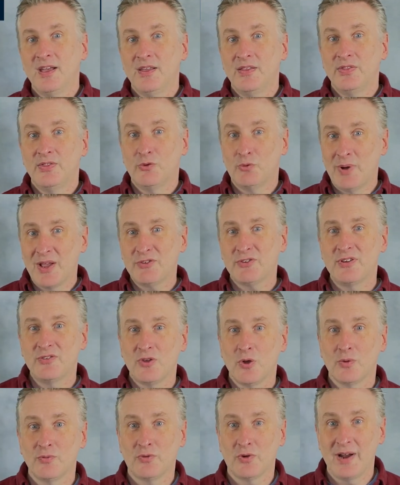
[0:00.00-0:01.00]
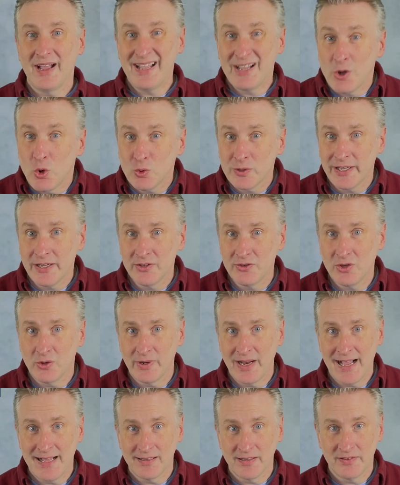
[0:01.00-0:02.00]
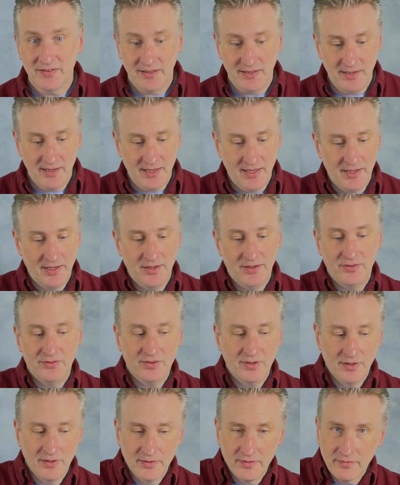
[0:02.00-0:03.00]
And the resting tone for Aeolian tonality is